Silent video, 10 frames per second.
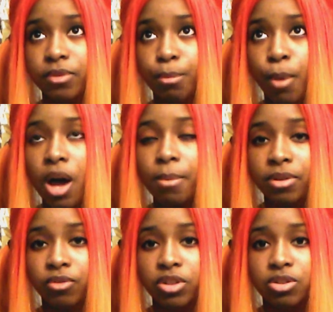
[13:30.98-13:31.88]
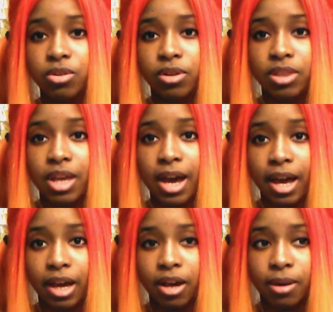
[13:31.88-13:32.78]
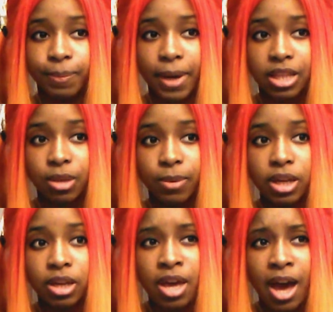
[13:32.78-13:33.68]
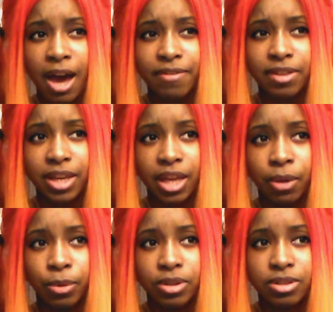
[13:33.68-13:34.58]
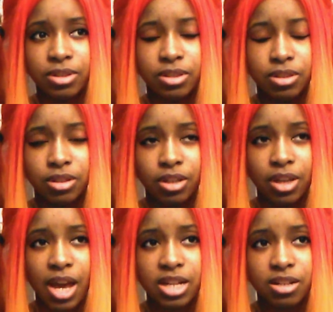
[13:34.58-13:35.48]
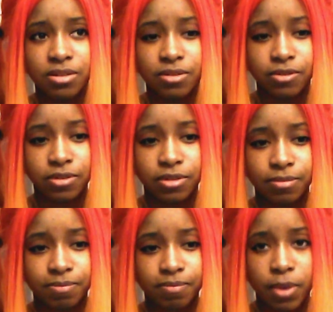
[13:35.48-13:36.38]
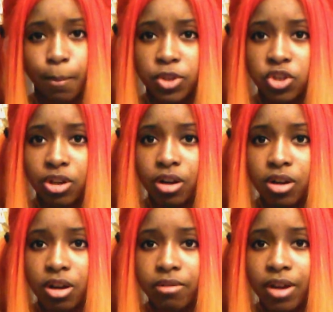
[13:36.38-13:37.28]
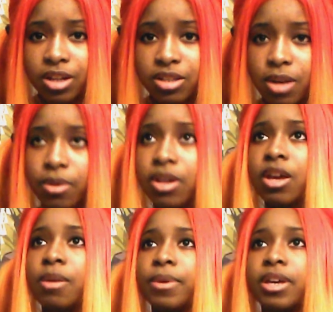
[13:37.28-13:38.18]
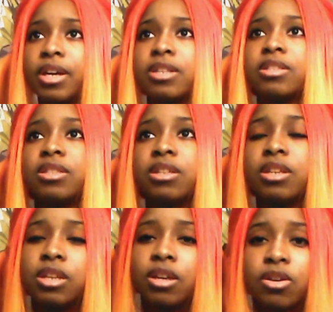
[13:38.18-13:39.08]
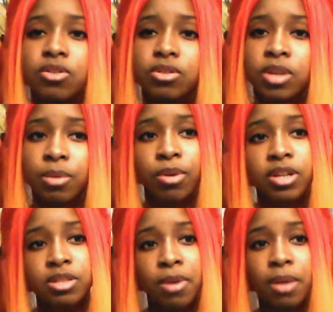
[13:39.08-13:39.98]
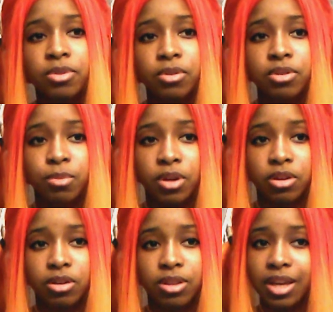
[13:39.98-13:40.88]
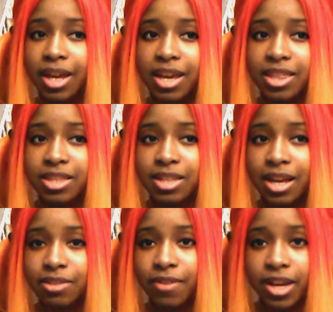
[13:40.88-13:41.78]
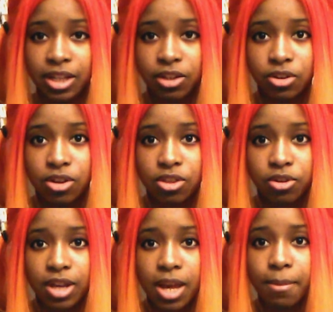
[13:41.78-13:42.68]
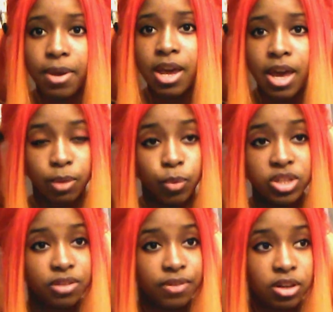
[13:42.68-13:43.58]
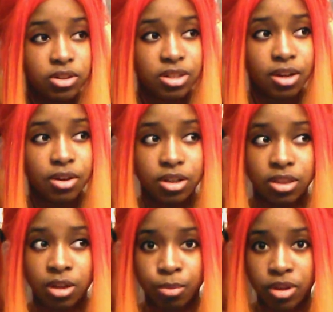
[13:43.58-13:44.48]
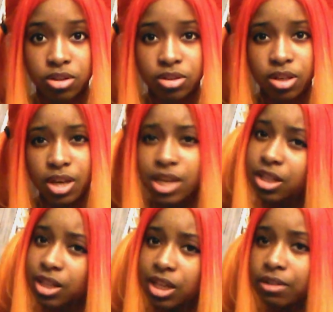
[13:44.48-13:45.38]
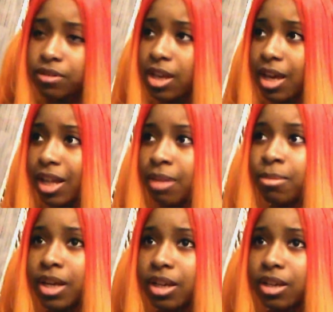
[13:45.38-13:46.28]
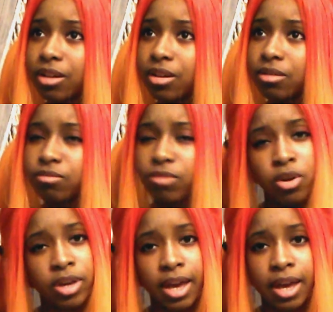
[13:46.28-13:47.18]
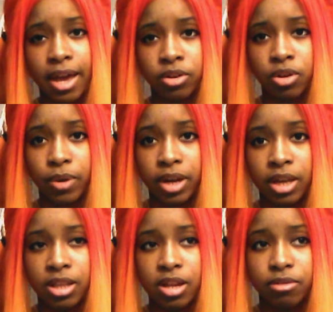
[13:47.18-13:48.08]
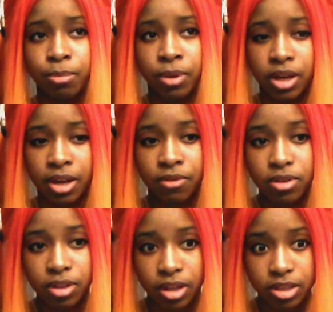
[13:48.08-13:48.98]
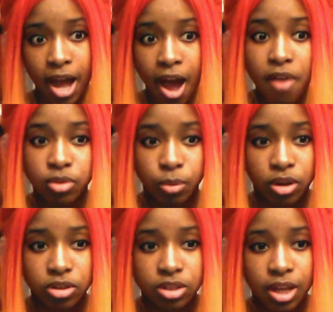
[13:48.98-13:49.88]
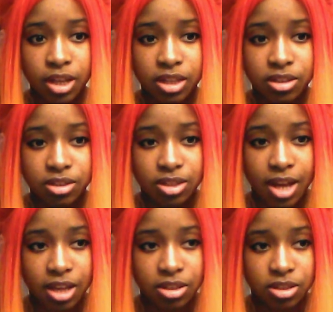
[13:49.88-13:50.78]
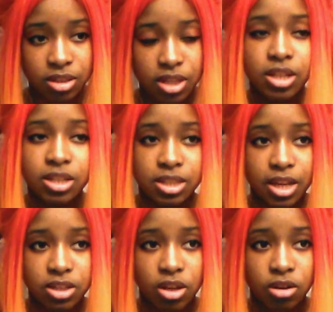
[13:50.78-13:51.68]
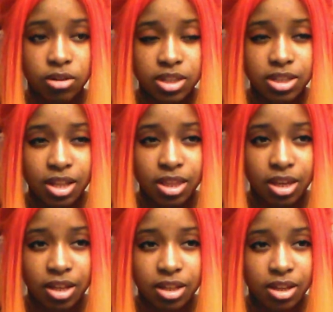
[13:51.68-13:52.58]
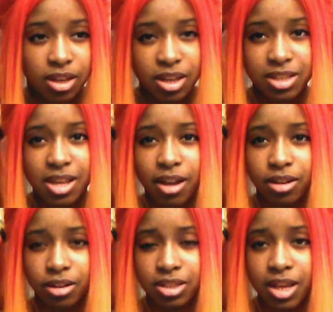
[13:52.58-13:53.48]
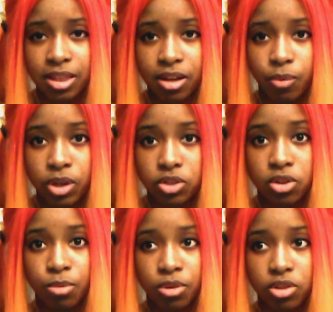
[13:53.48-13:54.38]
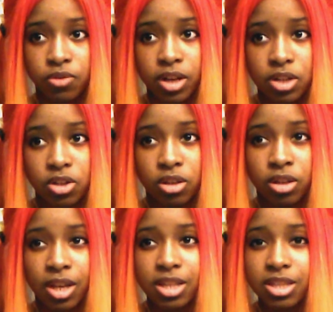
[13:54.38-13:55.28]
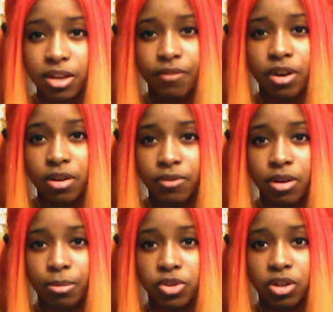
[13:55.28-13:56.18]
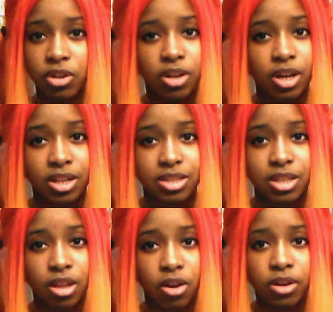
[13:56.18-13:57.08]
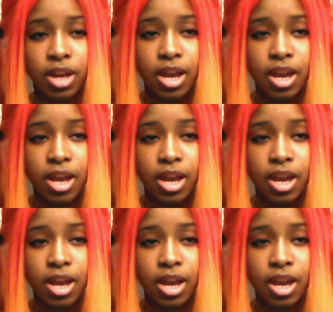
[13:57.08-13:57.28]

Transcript: Mob and Ritsu are in that alleyway, I feel like it was kind of mature of Hanazawa, because he brings Mob to his brother, like, hey, this guy's fighting underneath your name. And once he figures out they're brothers, he leaves. And I'm like, okay, I don't know why he left, but I realized afterwards that he did say so. He said that he's not gonna stand there and watch two brothers fight each other, and that's like very, very mature. You're not gonna sit there and